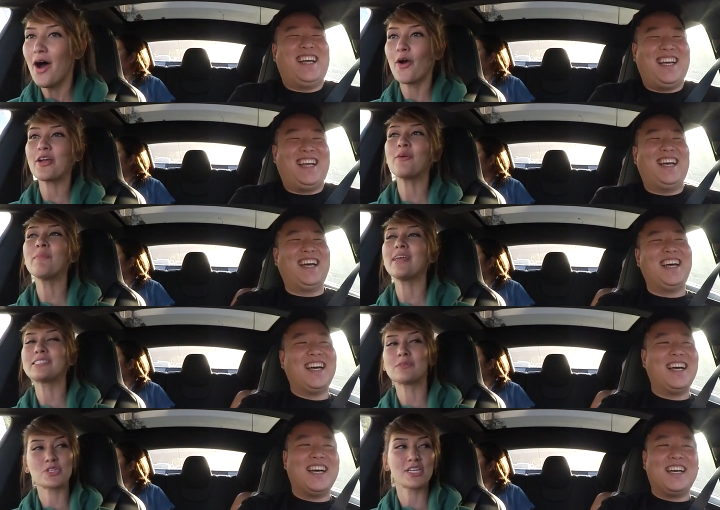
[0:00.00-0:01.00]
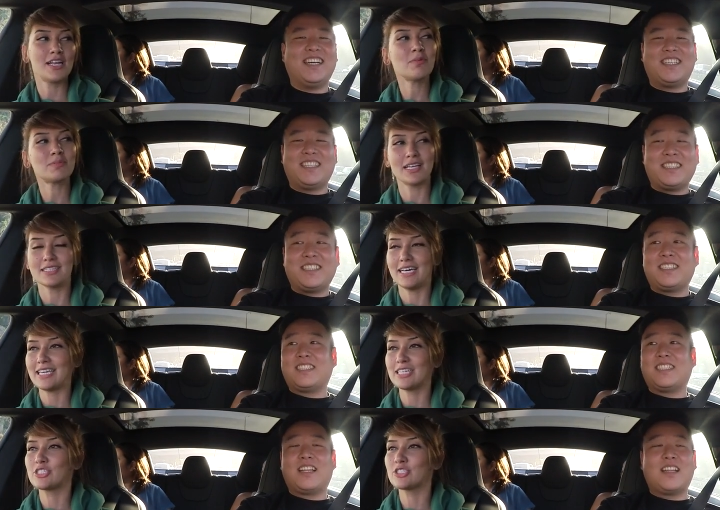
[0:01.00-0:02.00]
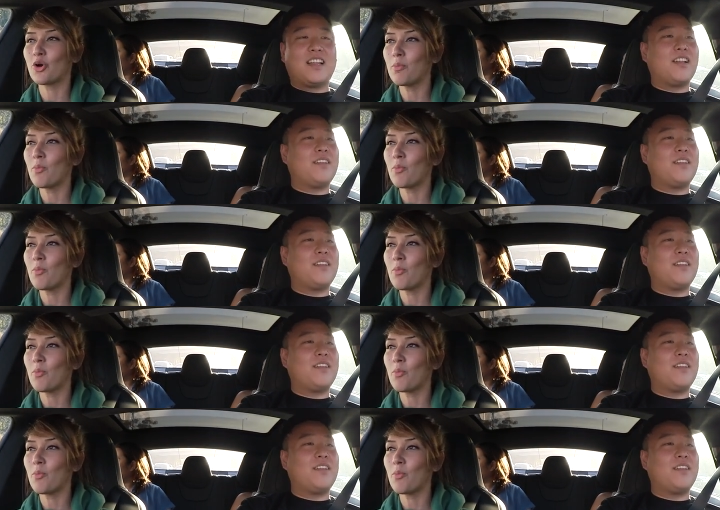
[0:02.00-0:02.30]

Speaker 1: fucking Or he'll make some shit up that like is so